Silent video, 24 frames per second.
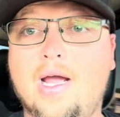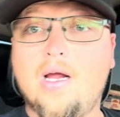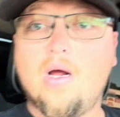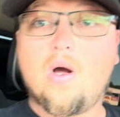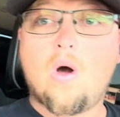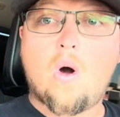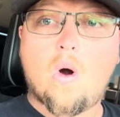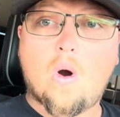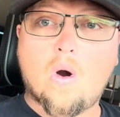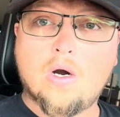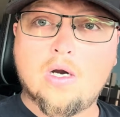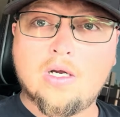
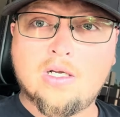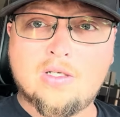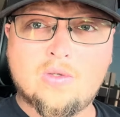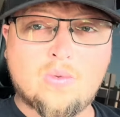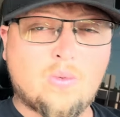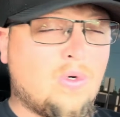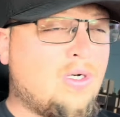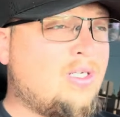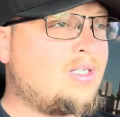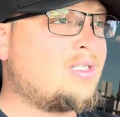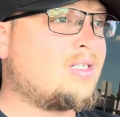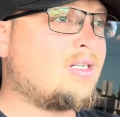harness
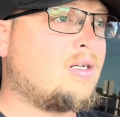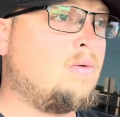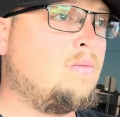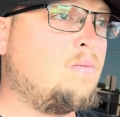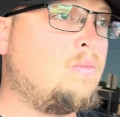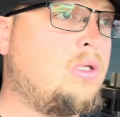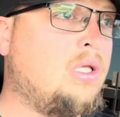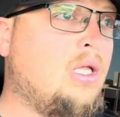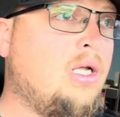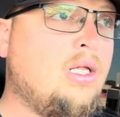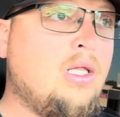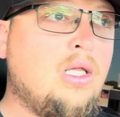was
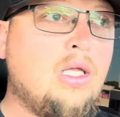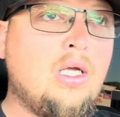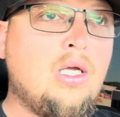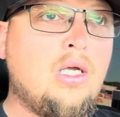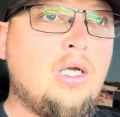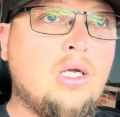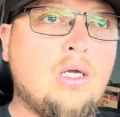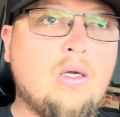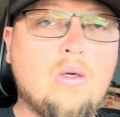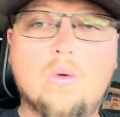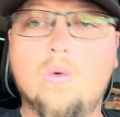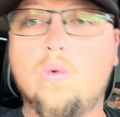
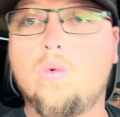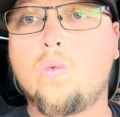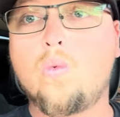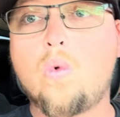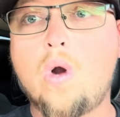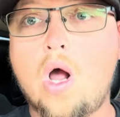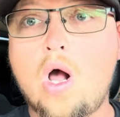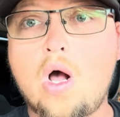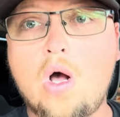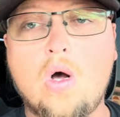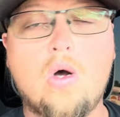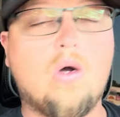completely
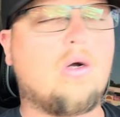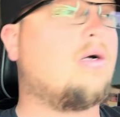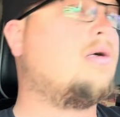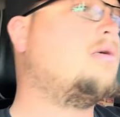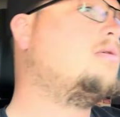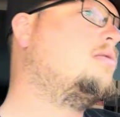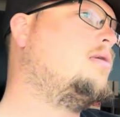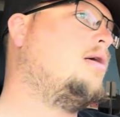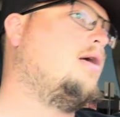wrong